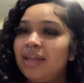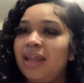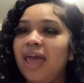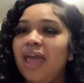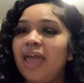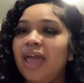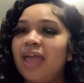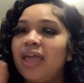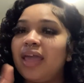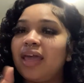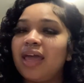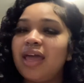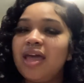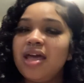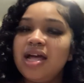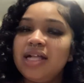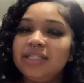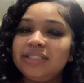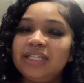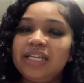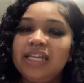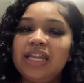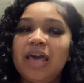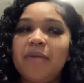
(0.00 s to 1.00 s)
Like
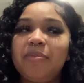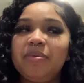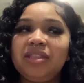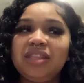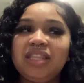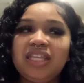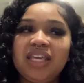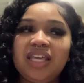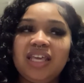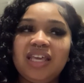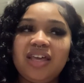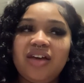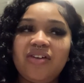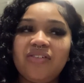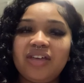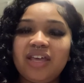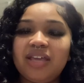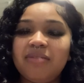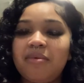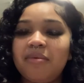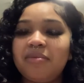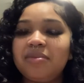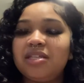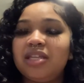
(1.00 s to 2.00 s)
telepathy, okay,
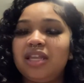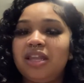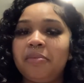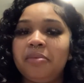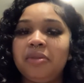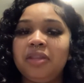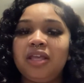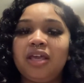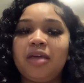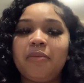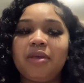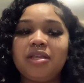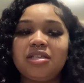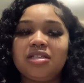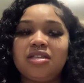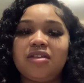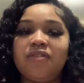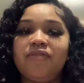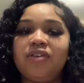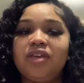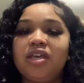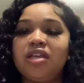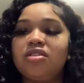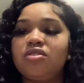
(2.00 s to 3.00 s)
maybe telepathy can be
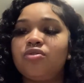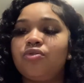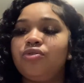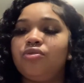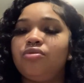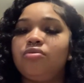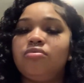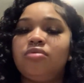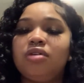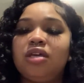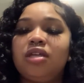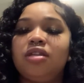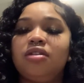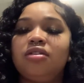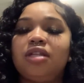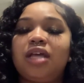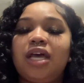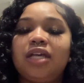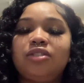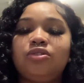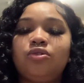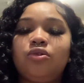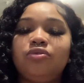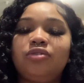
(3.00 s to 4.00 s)
significance, or you can
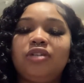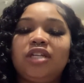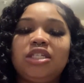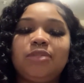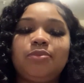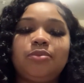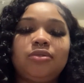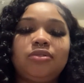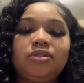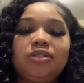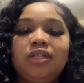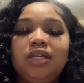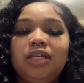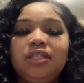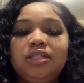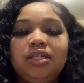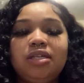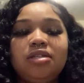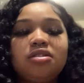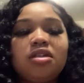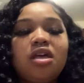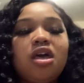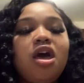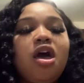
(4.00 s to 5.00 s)
like talk to this person like
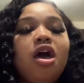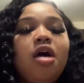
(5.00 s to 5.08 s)
this.